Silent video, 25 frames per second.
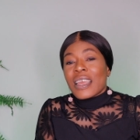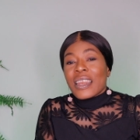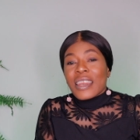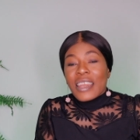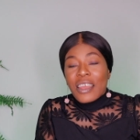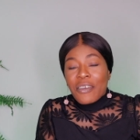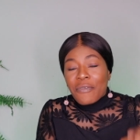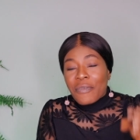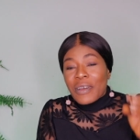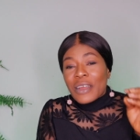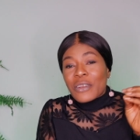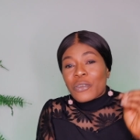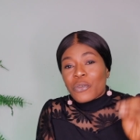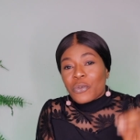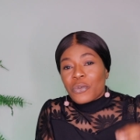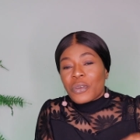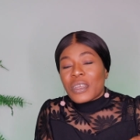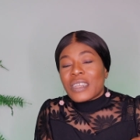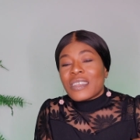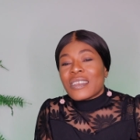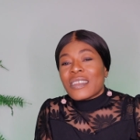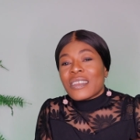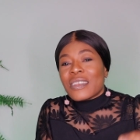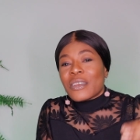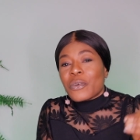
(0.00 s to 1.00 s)
Never do
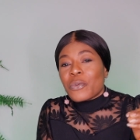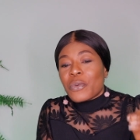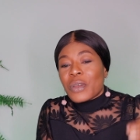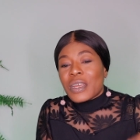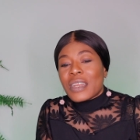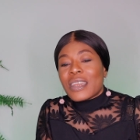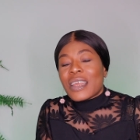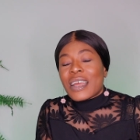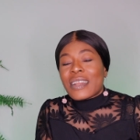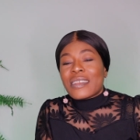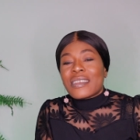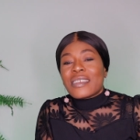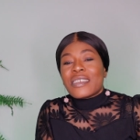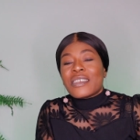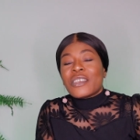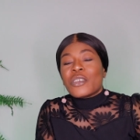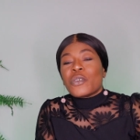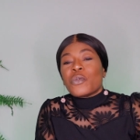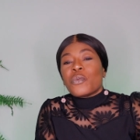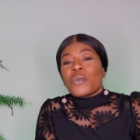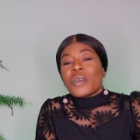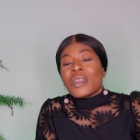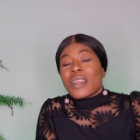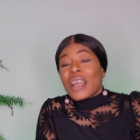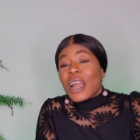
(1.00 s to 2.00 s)
it in a way that
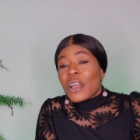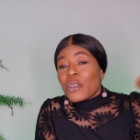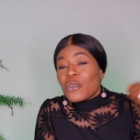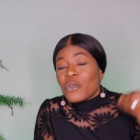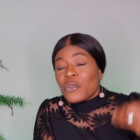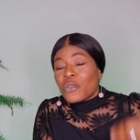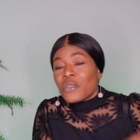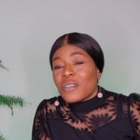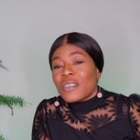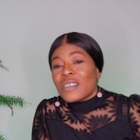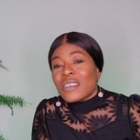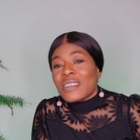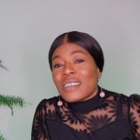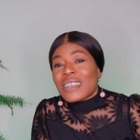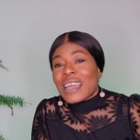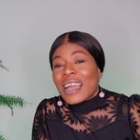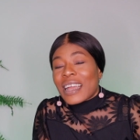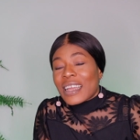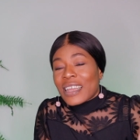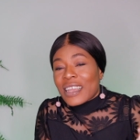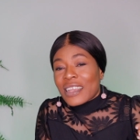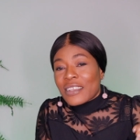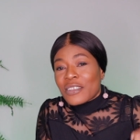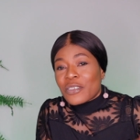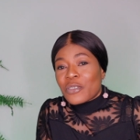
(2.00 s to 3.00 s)
she will now use it
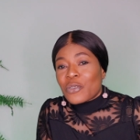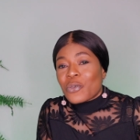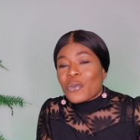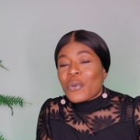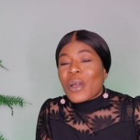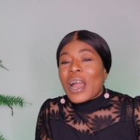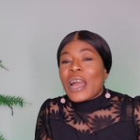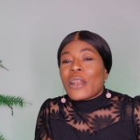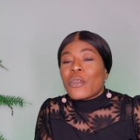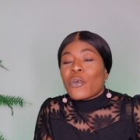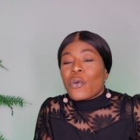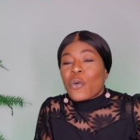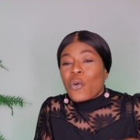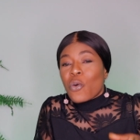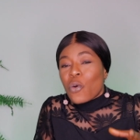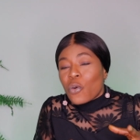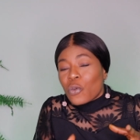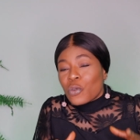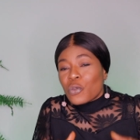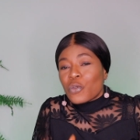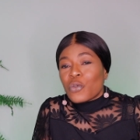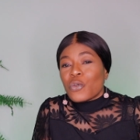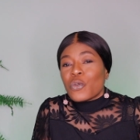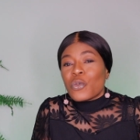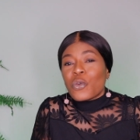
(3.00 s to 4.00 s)
against you and
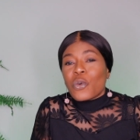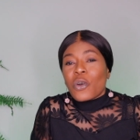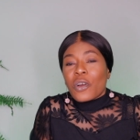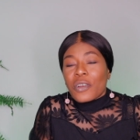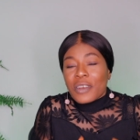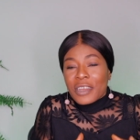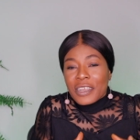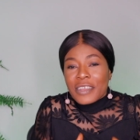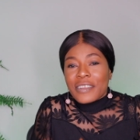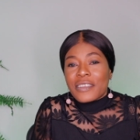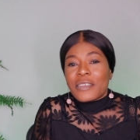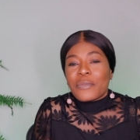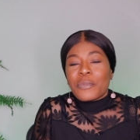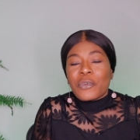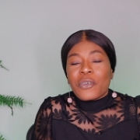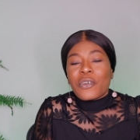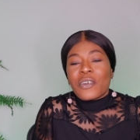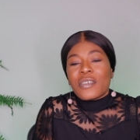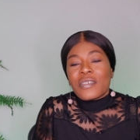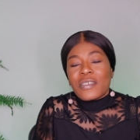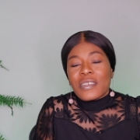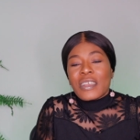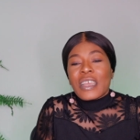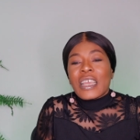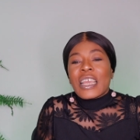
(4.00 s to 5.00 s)
hold you on it
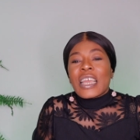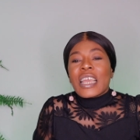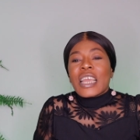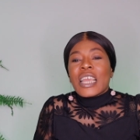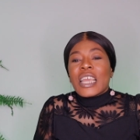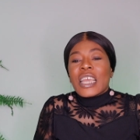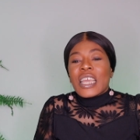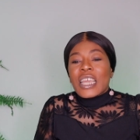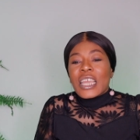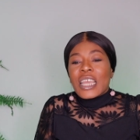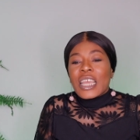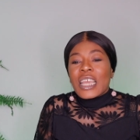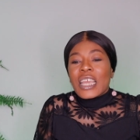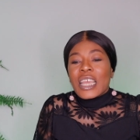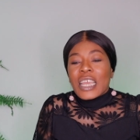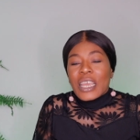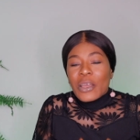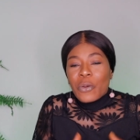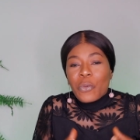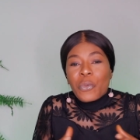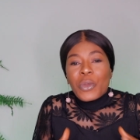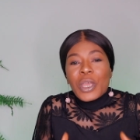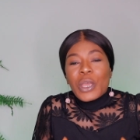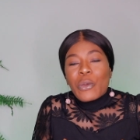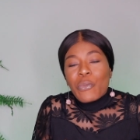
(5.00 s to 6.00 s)
because
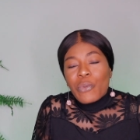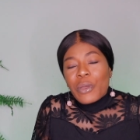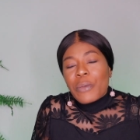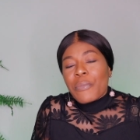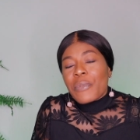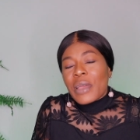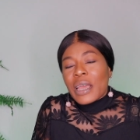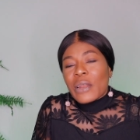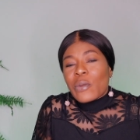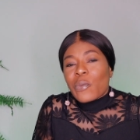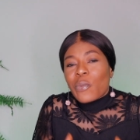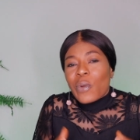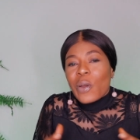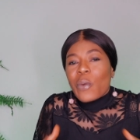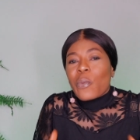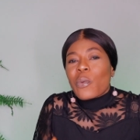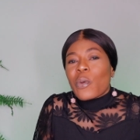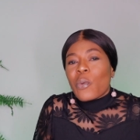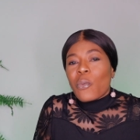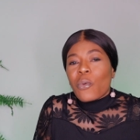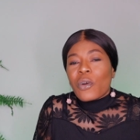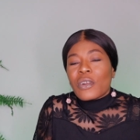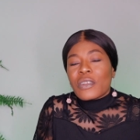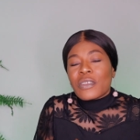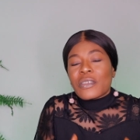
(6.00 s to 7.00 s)
we women, when
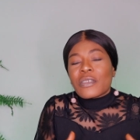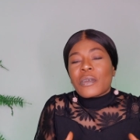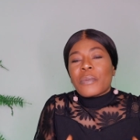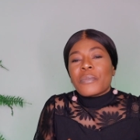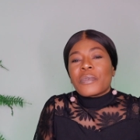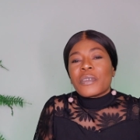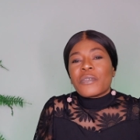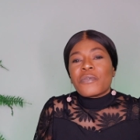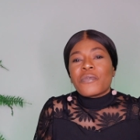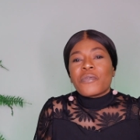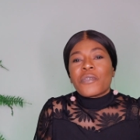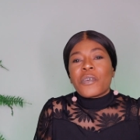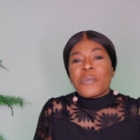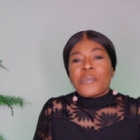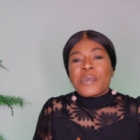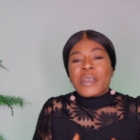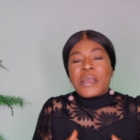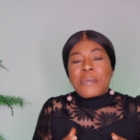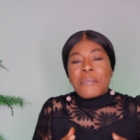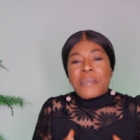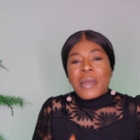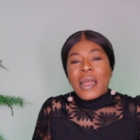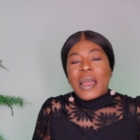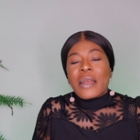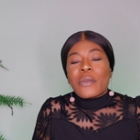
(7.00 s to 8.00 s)
we want something from
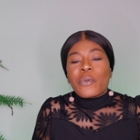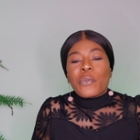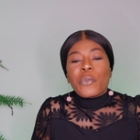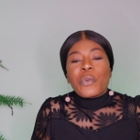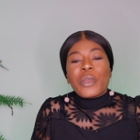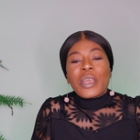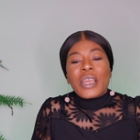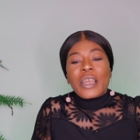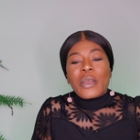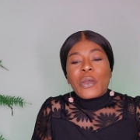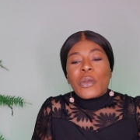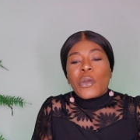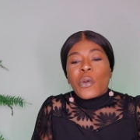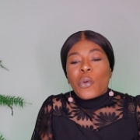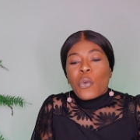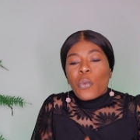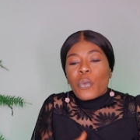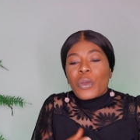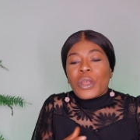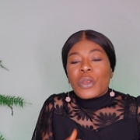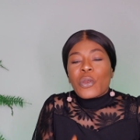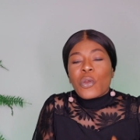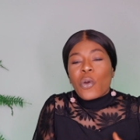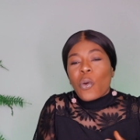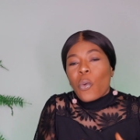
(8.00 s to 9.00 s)
a man, we
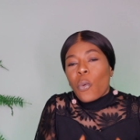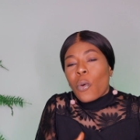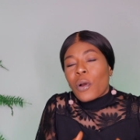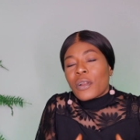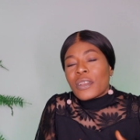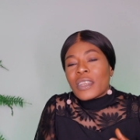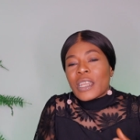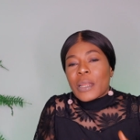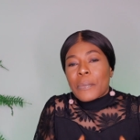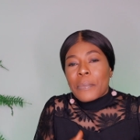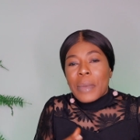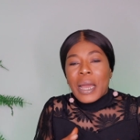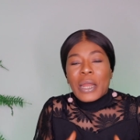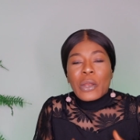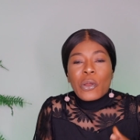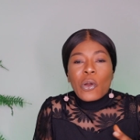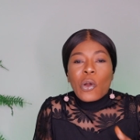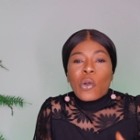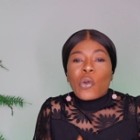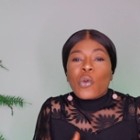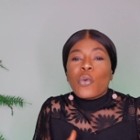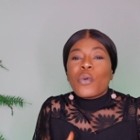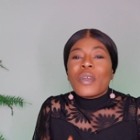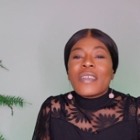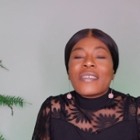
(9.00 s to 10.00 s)
we know what the man
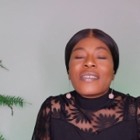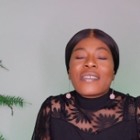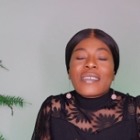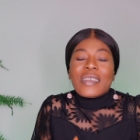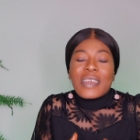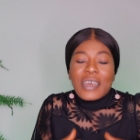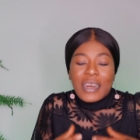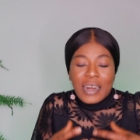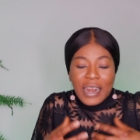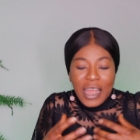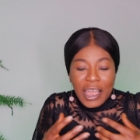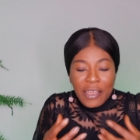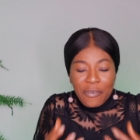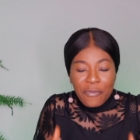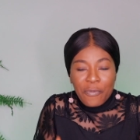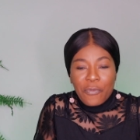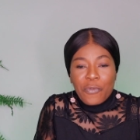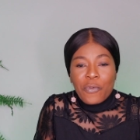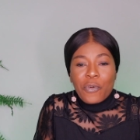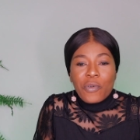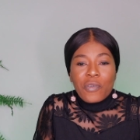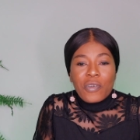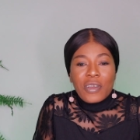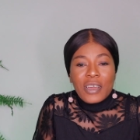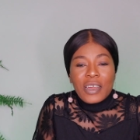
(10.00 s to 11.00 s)
always cry
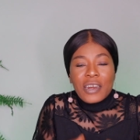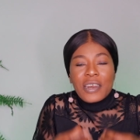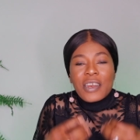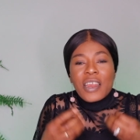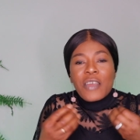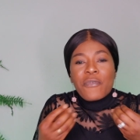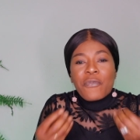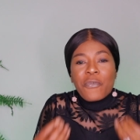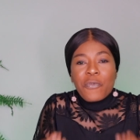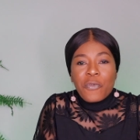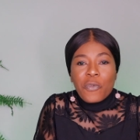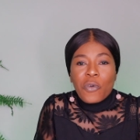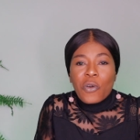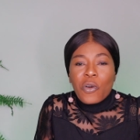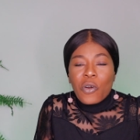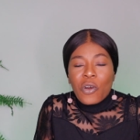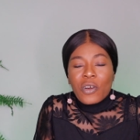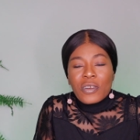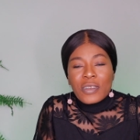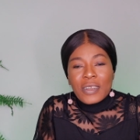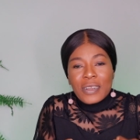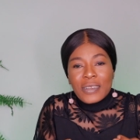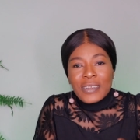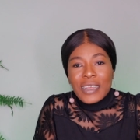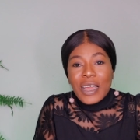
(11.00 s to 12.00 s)
for, crave for
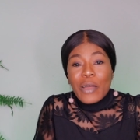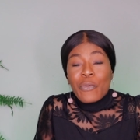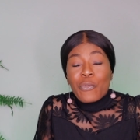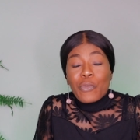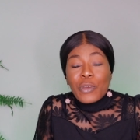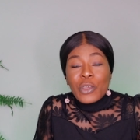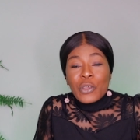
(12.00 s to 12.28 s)
all the time.